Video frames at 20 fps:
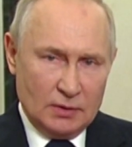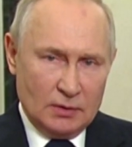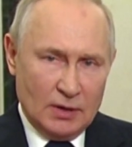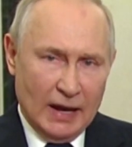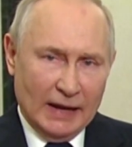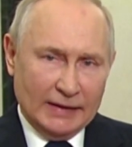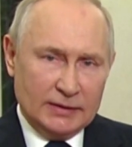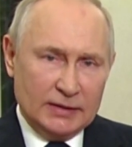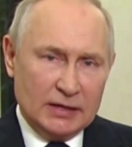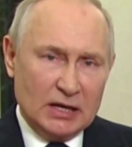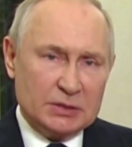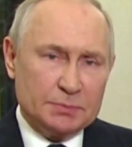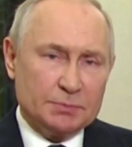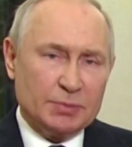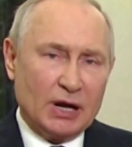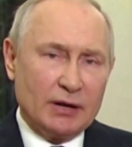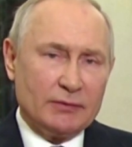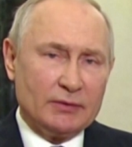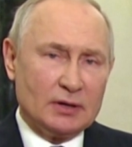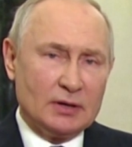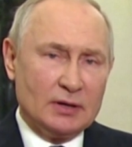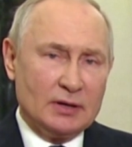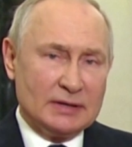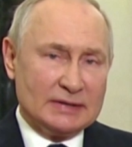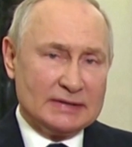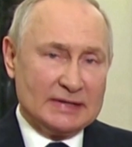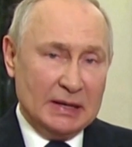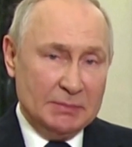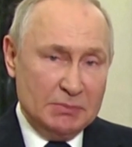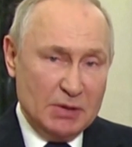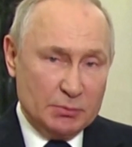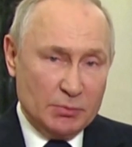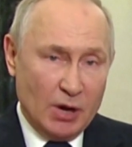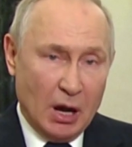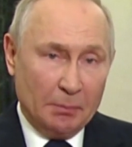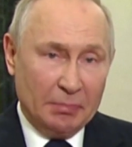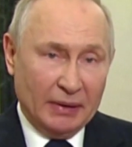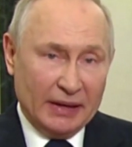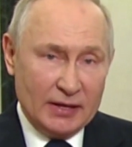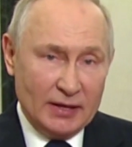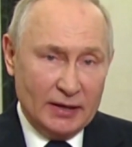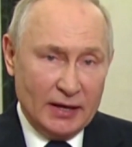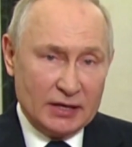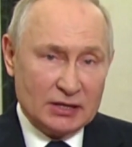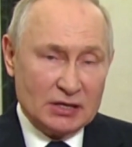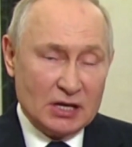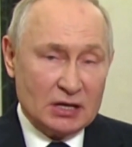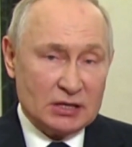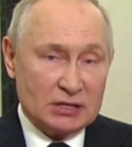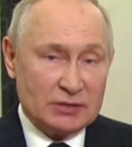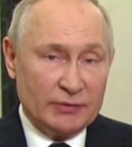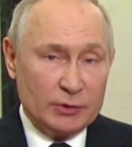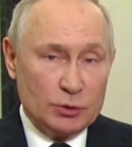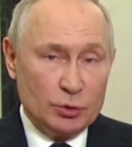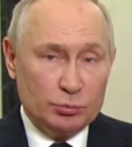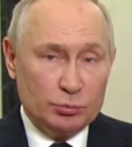returned overwhelming majorities in favor.